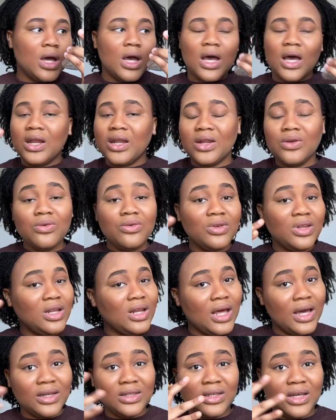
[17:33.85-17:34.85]
And I don't really
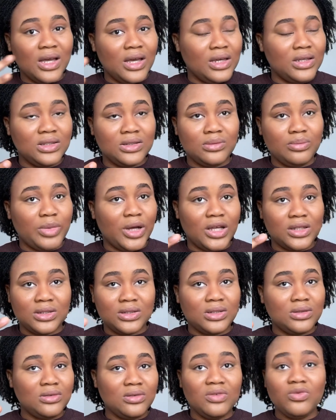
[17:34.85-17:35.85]
like the eyes parts.
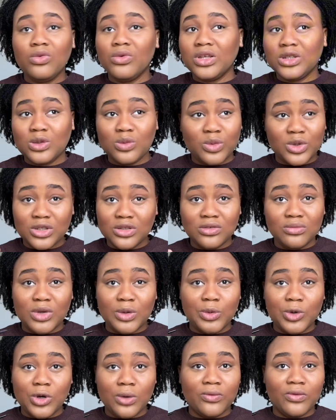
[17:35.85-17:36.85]
Even when it's always in my
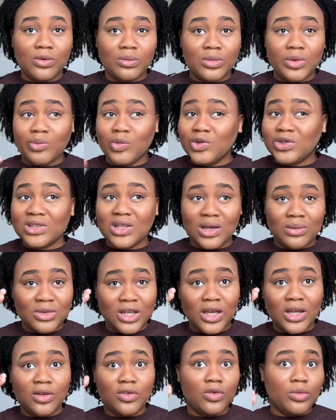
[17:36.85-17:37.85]
makeup for me, most times I
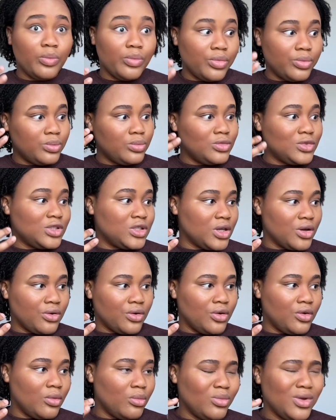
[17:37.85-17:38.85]
end up tearing.
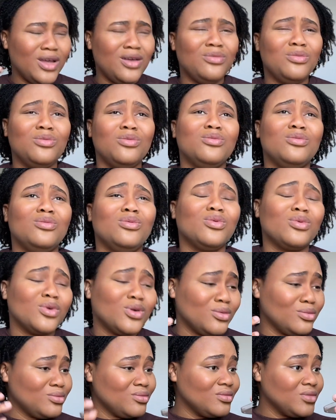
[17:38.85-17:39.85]
I don't know.
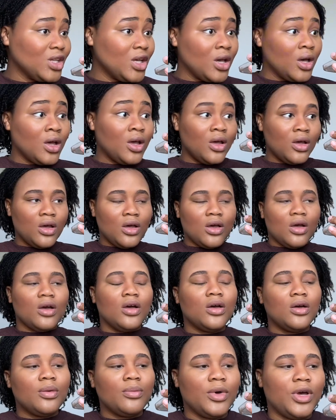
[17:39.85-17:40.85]

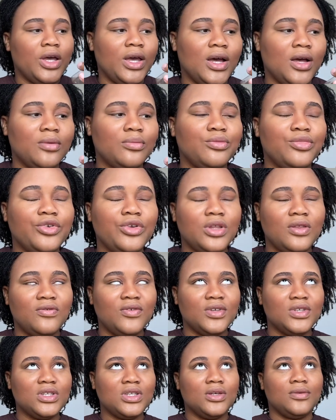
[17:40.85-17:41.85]
But yeah, really
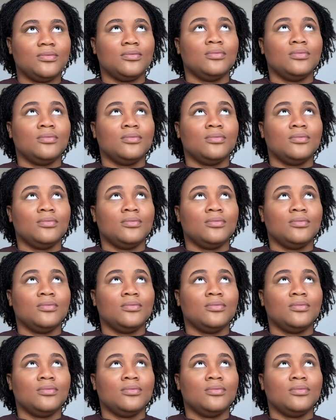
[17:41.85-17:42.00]
see.